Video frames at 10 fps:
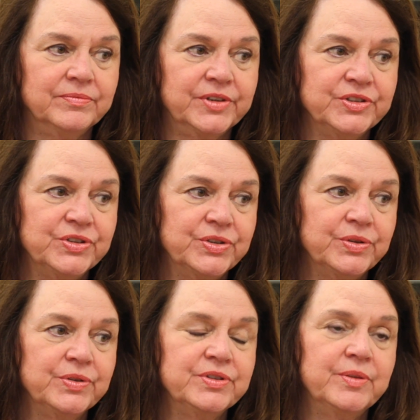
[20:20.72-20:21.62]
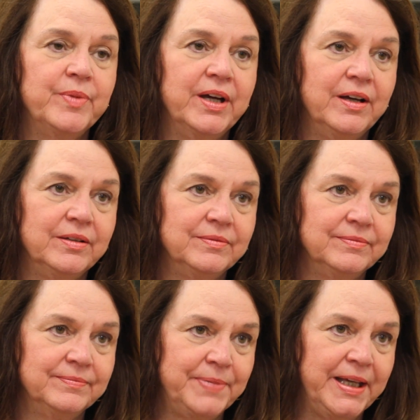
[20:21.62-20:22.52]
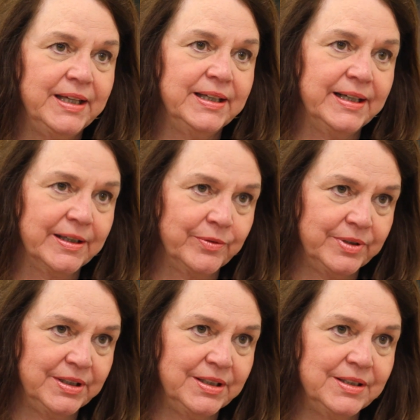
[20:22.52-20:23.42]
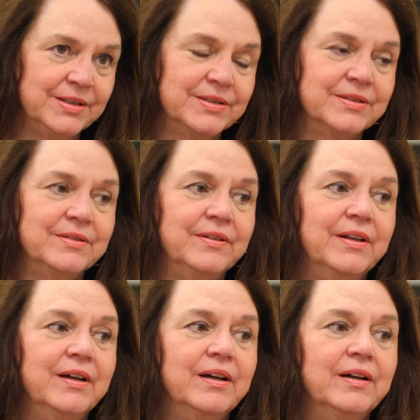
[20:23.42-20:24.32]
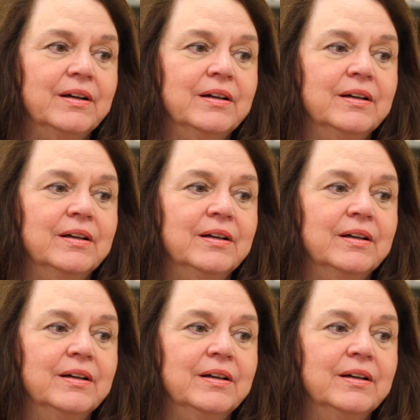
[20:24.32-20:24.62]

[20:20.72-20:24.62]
concerns about pay inequities there.